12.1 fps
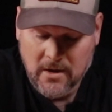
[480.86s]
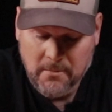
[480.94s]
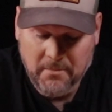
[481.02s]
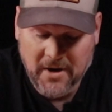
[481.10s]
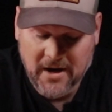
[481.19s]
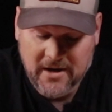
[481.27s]

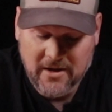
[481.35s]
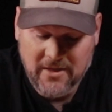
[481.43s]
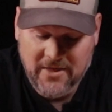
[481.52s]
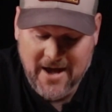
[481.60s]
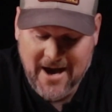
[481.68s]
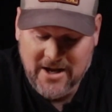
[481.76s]
Buck
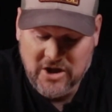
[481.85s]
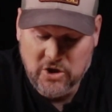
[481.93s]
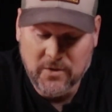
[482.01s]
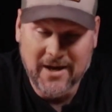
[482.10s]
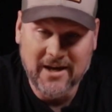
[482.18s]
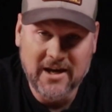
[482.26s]
that you
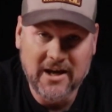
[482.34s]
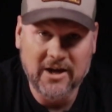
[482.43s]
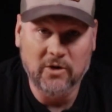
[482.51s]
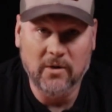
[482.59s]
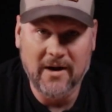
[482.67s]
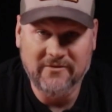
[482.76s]
can get
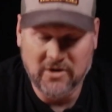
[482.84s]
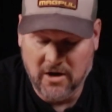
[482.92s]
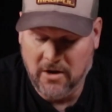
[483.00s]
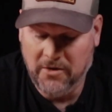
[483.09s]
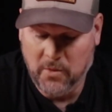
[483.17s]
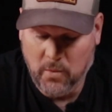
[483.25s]
engraved
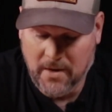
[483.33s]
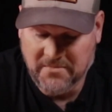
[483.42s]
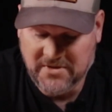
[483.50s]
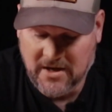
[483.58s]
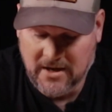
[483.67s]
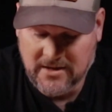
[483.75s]
on their
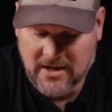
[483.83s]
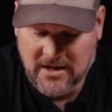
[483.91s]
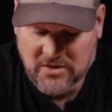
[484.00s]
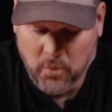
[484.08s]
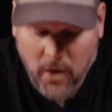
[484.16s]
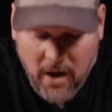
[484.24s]
website
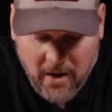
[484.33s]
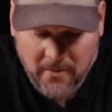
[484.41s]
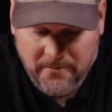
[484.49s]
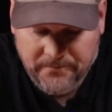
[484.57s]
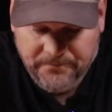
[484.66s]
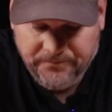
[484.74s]
as
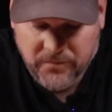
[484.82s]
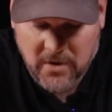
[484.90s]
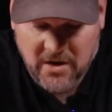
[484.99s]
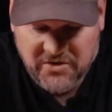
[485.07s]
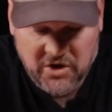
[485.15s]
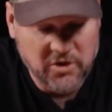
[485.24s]
well.
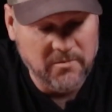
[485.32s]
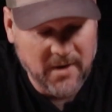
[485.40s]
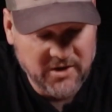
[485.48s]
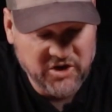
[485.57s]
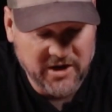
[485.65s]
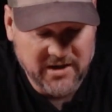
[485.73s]
So you
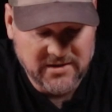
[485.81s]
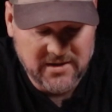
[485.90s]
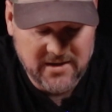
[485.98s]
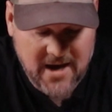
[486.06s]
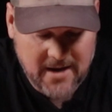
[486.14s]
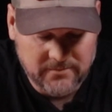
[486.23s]
might check into
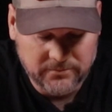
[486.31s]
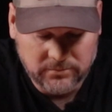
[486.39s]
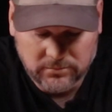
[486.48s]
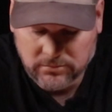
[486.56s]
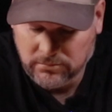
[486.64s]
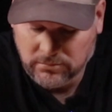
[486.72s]
that.
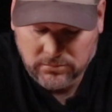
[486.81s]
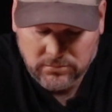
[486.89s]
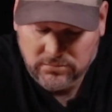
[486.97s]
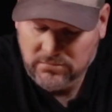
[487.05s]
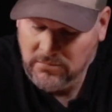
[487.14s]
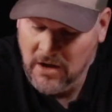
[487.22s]

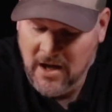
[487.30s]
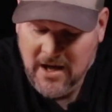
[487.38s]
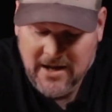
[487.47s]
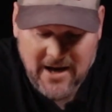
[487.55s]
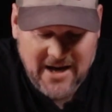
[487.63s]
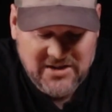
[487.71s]

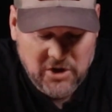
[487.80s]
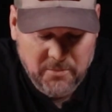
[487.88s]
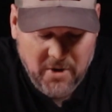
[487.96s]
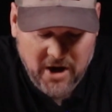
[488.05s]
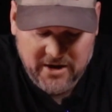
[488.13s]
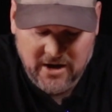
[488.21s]
Nice little
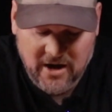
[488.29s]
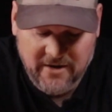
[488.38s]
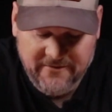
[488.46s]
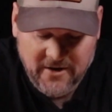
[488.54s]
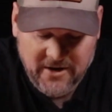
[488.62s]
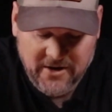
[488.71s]
pocket
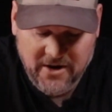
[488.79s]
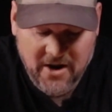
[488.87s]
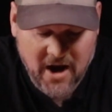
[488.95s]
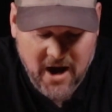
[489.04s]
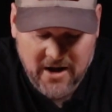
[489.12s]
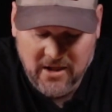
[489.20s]
knife,
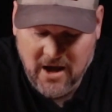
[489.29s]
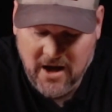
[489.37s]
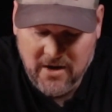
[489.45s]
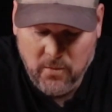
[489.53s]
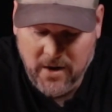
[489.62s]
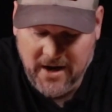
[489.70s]
not a lot
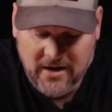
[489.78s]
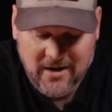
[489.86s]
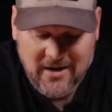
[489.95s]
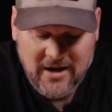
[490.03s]
of weight.